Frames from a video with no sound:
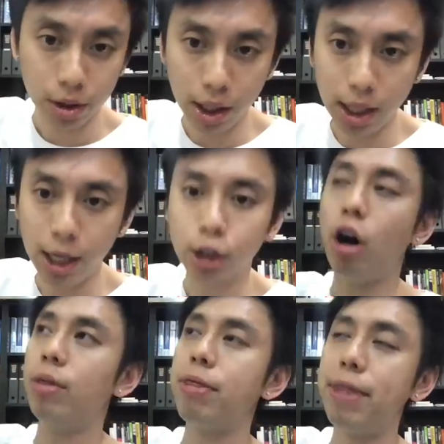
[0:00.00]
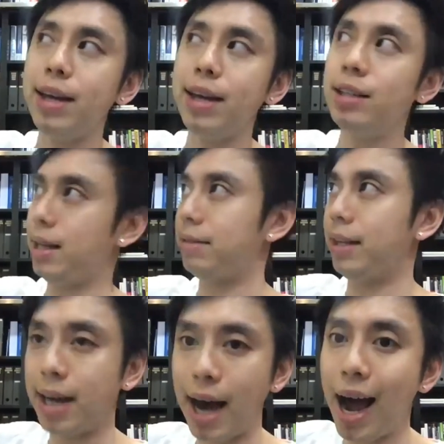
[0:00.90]
It is on things that they
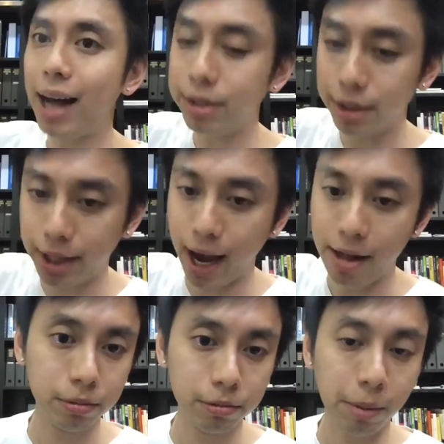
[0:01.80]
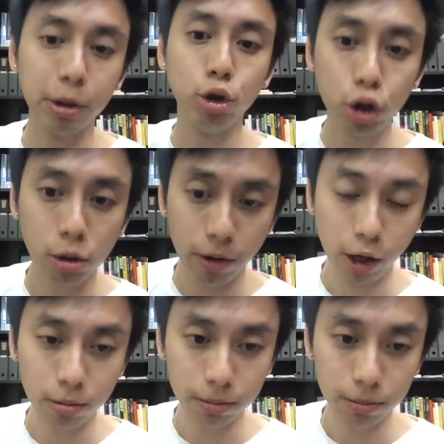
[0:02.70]
can't get from a YouTube video.